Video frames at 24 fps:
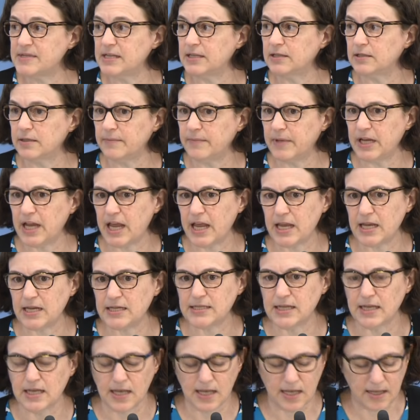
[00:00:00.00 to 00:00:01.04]

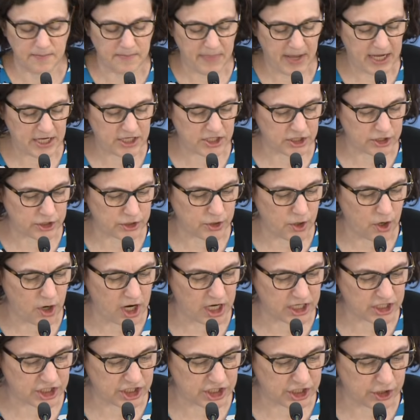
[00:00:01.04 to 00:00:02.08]
eliminate patient
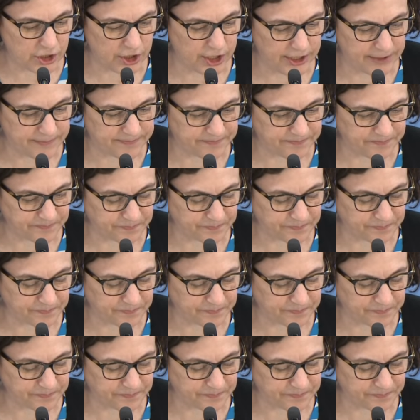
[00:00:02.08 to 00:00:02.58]
cost sharing.